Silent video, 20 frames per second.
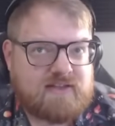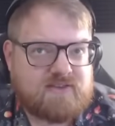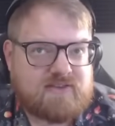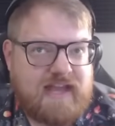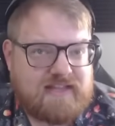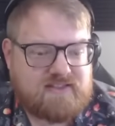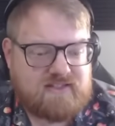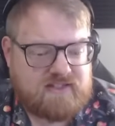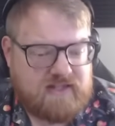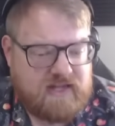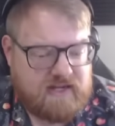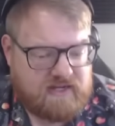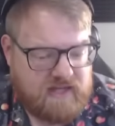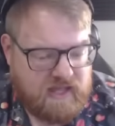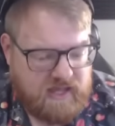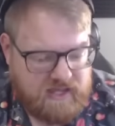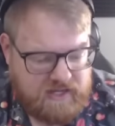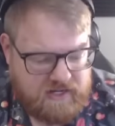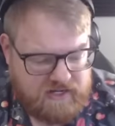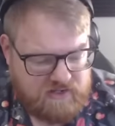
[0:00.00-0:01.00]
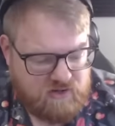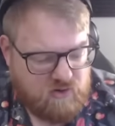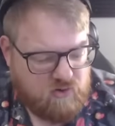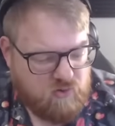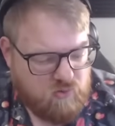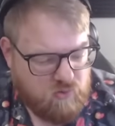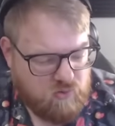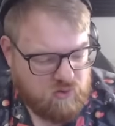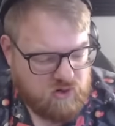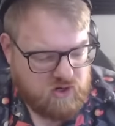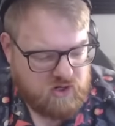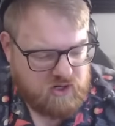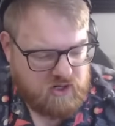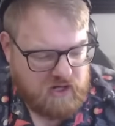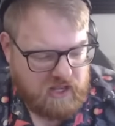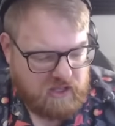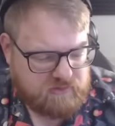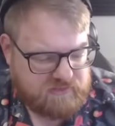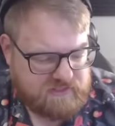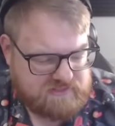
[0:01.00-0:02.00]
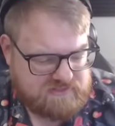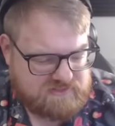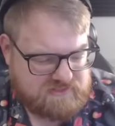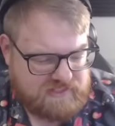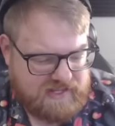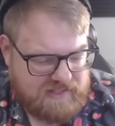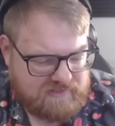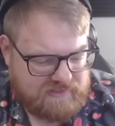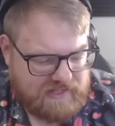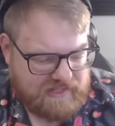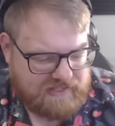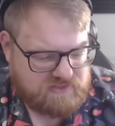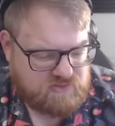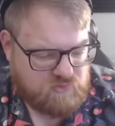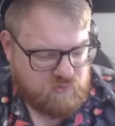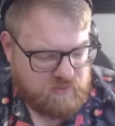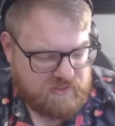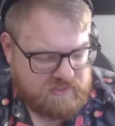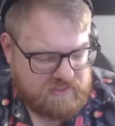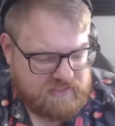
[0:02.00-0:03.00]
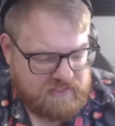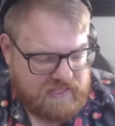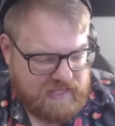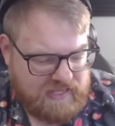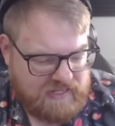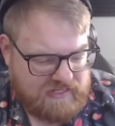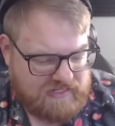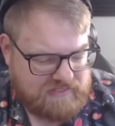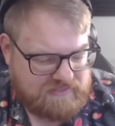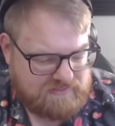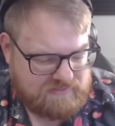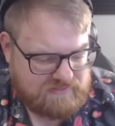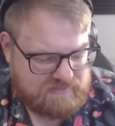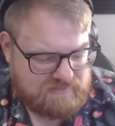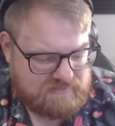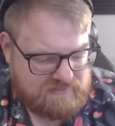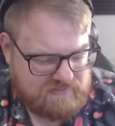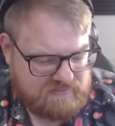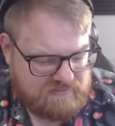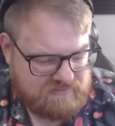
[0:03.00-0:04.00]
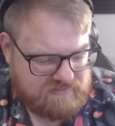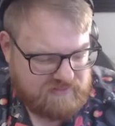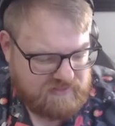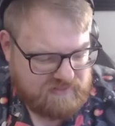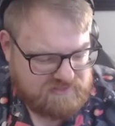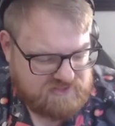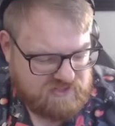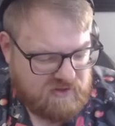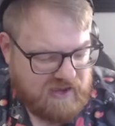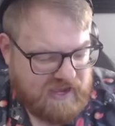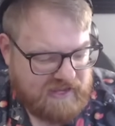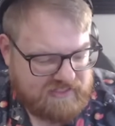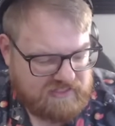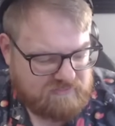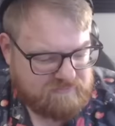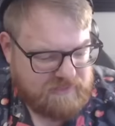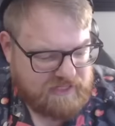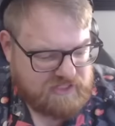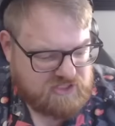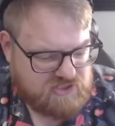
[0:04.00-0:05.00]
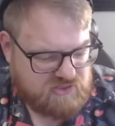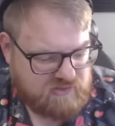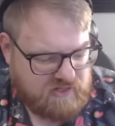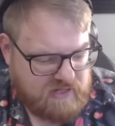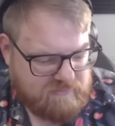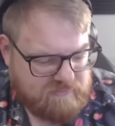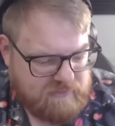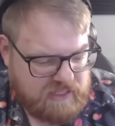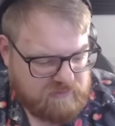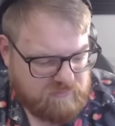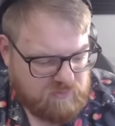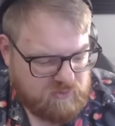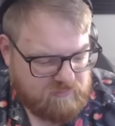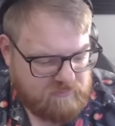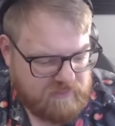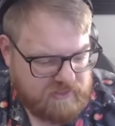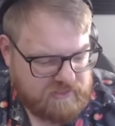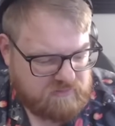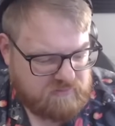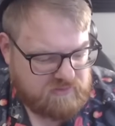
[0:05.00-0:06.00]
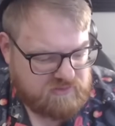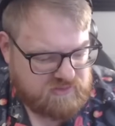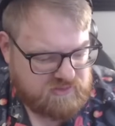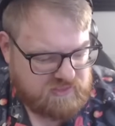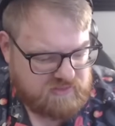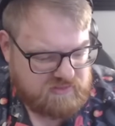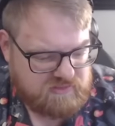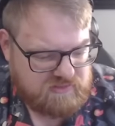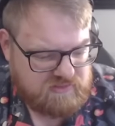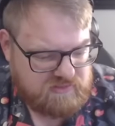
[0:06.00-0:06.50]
$19.99 or I'll list it at like $28, so I can make sure I make more money with it,